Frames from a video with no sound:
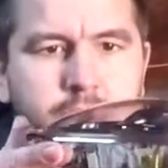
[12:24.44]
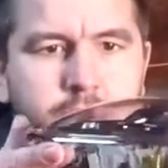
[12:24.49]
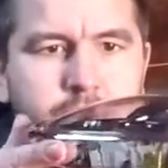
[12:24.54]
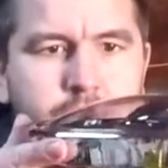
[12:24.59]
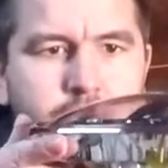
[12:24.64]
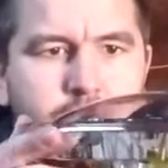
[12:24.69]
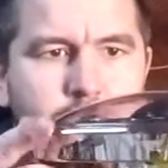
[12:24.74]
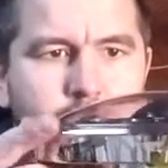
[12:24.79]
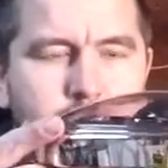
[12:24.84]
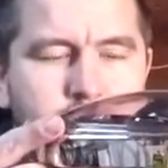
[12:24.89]

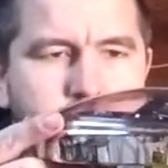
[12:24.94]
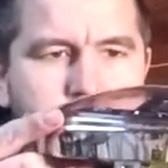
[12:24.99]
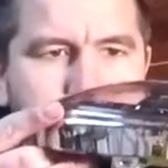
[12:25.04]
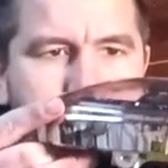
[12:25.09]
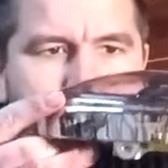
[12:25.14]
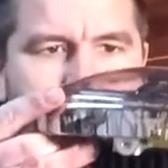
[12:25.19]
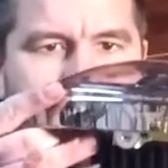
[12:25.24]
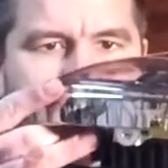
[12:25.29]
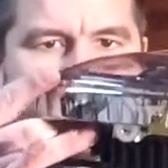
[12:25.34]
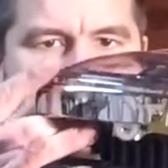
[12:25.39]
screw it in
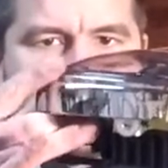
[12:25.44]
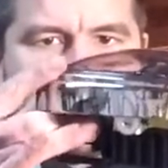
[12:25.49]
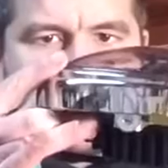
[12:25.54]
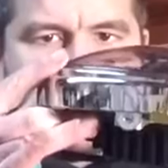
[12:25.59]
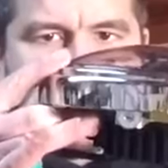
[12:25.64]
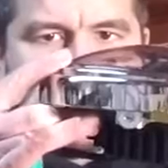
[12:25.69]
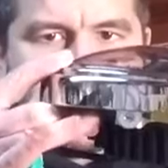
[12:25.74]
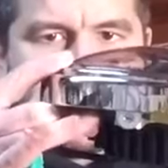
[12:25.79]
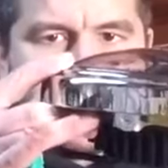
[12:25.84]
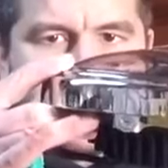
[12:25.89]
to the
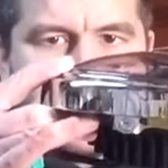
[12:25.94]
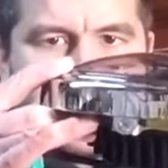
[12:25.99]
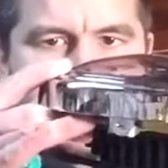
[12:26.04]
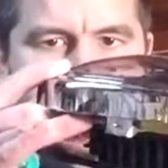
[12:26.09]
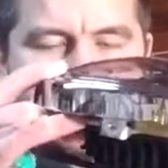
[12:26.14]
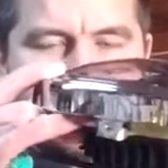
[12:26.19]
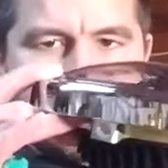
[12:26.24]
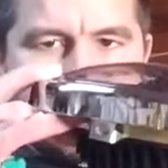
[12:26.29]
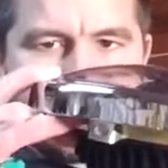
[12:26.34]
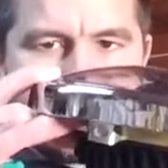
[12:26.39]
point where
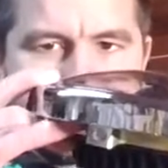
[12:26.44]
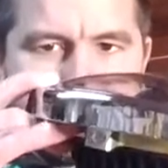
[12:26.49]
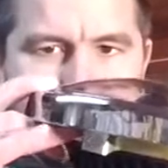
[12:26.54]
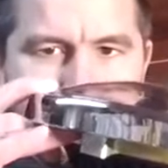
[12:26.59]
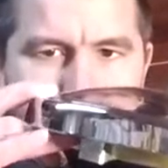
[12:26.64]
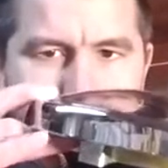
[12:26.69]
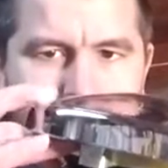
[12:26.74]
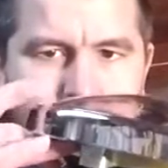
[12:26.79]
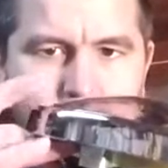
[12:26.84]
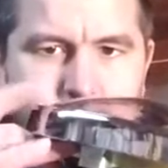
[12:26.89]
it
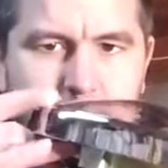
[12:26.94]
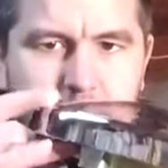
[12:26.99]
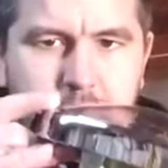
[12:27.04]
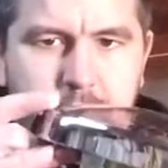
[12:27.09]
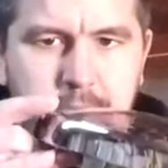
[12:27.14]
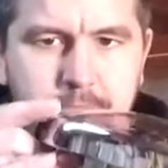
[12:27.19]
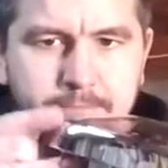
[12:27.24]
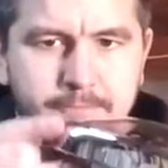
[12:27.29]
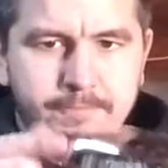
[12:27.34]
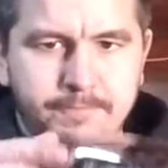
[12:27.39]
looks
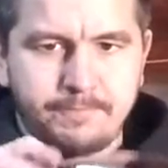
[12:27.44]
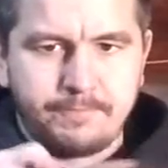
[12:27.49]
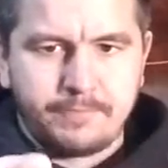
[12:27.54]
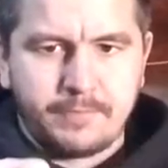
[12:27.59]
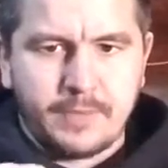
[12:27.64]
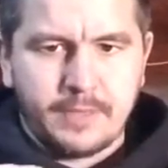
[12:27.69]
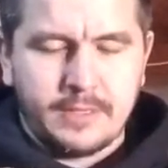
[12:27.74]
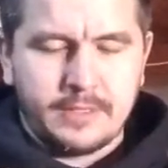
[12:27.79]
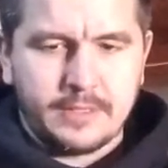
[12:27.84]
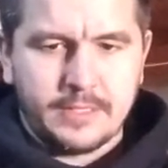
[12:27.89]

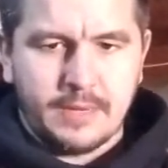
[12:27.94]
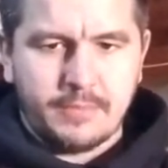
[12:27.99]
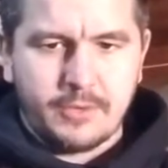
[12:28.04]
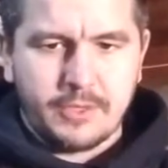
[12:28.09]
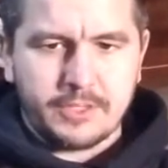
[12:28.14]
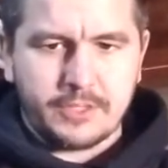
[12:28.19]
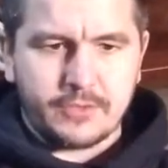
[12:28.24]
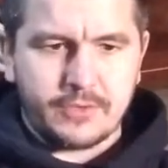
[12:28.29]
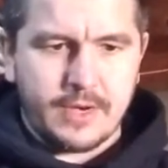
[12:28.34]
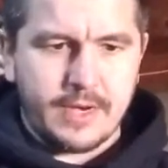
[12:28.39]

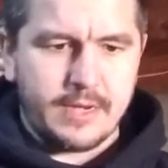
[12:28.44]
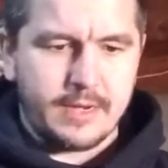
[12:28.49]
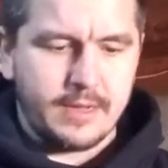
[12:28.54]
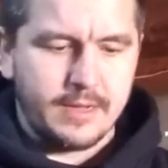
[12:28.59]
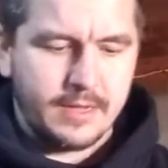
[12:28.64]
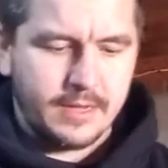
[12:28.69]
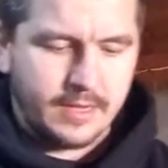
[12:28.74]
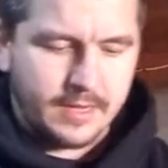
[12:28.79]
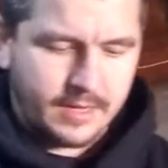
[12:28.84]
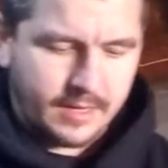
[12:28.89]
somewhat straight,
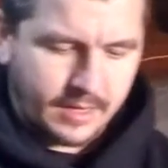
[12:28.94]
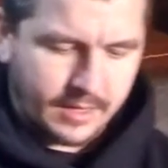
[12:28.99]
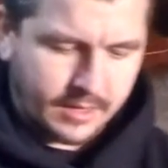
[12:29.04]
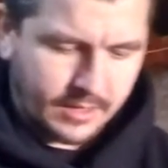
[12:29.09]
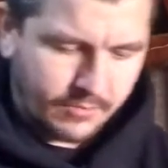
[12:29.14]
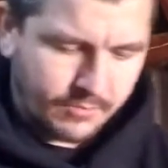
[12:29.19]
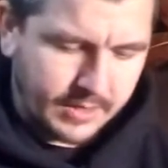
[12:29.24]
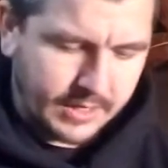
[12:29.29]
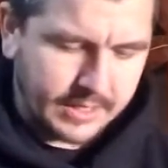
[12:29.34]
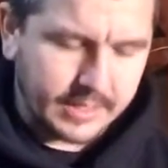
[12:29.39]
and
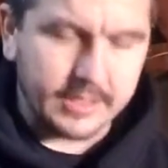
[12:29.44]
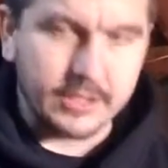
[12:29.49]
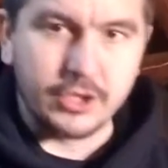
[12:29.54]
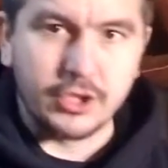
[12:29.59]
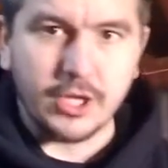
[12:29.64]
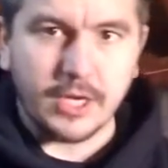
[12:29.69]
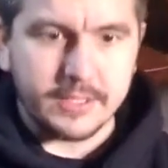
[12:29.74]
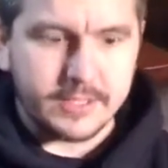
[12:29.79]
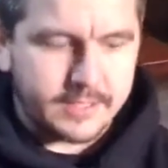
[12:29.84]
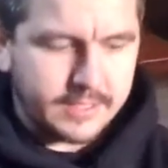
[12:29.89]
then we can
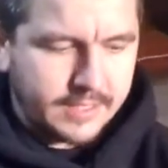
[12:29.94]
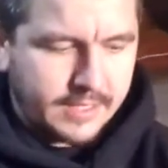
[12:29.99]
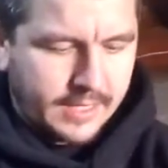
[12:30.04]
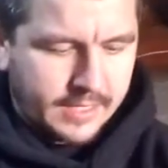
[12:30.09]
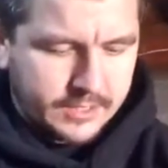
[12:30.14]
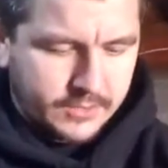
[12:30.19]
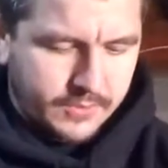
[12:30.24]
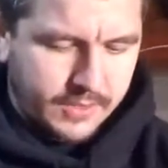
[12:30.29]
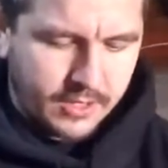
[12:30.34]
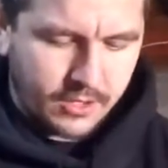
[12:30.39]
adjust it
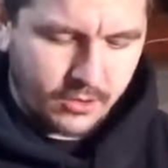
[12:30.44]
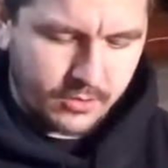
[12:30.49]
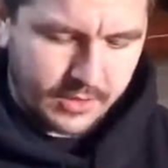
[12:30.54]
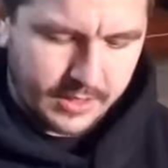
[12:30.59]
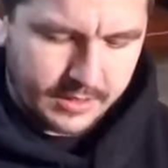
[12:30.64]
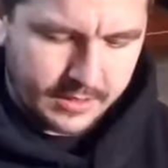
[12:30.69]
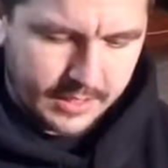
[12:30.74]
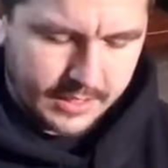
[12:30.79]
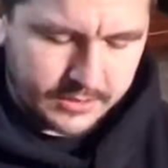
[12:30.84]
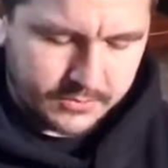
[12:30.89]
as we
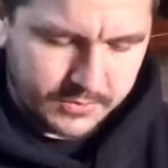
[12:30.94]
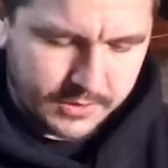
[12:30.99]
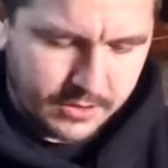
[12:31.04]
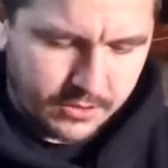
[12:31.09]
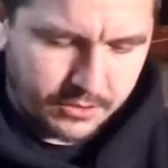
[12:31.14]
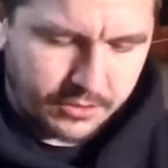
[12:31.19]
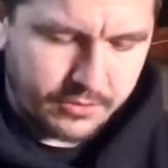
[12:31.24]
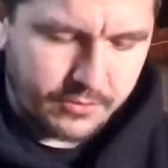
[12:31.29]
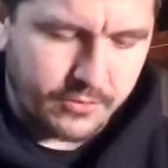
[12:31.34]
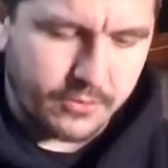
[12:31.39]

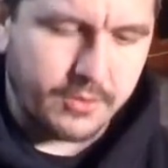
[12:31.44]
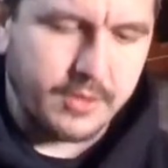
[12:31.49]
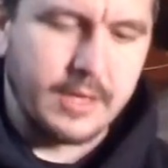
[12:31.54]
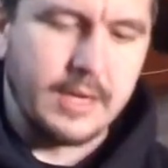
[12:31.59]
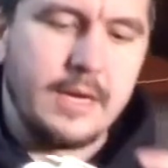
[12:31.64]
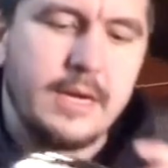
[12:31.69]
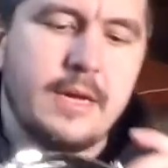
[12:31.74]
go through.